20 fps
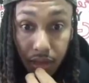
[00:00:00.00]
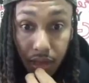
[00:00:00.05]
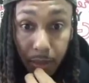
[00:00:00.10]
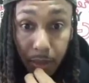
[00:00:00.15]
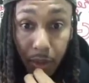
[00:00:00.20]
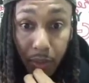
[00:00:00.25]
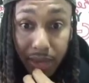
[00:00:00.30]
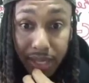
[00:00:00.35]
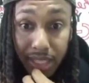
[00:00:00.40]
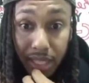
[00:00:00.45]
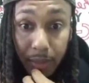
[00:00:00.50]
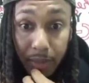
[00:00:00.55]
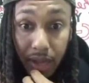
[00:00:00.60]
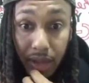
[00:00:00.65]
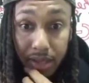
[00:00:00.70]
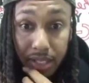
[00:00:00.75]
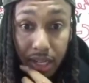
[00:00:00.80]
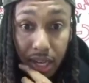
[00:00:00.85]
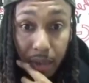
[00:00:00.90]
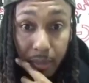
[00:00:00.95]
Let me read some of
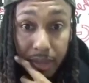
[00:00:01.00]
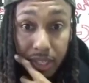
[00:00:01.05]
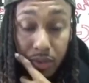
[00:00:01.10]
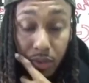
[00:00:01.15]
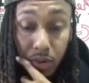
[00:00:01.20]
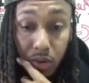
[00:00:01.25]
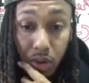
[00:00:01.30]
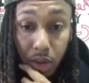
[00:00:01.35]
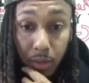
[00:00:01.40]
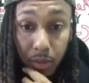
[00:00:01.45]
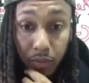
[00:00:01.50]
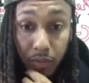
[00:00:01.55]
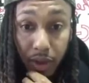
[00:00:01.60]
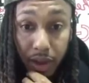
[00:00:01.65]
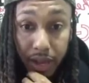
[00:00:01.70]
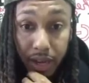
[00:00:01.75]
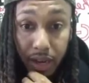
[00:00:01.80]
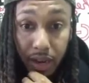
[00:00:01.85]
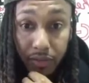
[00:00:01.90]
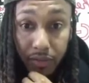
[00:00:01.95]
y'all's comments real quick before
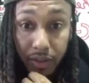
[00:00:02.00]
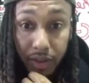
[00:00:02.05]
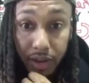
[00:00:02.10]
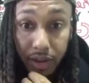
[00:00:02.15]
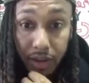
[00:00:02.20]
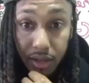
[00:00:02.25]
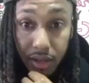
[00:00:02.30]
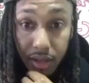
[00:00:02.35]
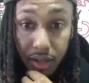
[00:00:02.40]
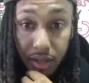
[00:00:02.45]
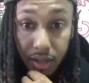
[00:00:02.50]
I get off of here.